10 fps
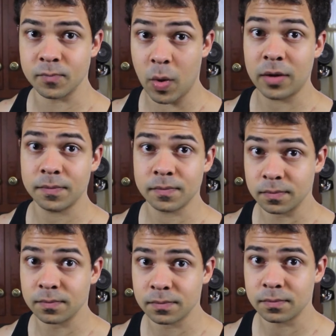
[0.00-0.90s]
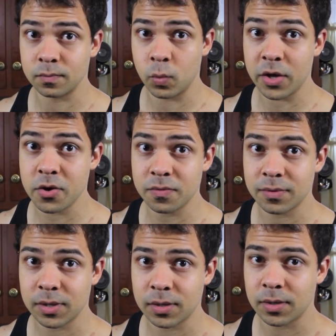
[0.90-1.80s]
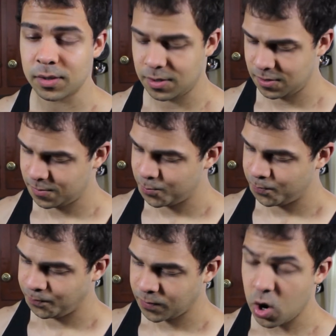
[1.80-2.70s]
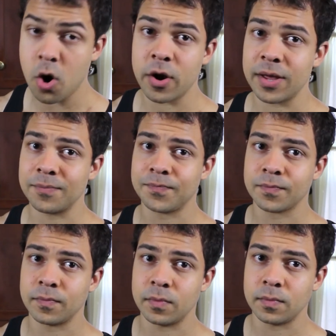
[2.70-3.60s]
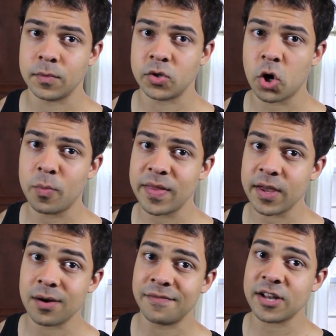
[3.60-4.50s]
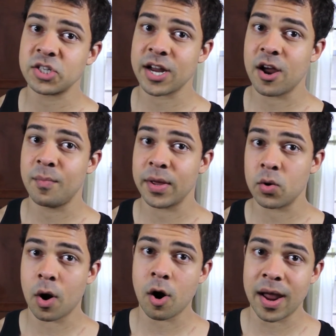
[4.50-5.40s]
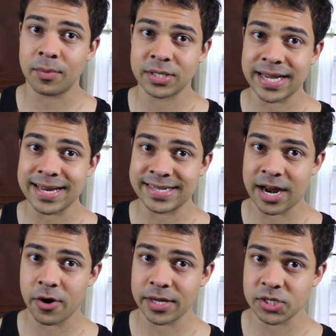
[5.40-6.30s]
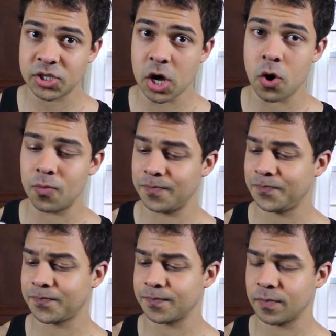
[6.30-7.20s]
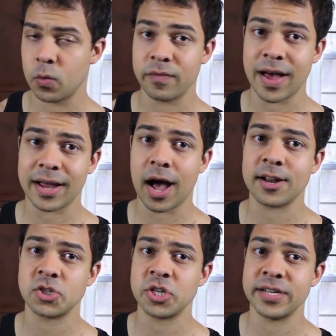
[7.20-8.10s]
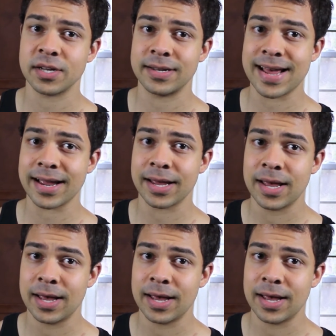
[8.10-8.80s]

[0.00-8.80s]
Well, will you? Ernie, you told me that you're a vegetarian, but you are able to eat dairy, so... we've got cottage cheese on deck.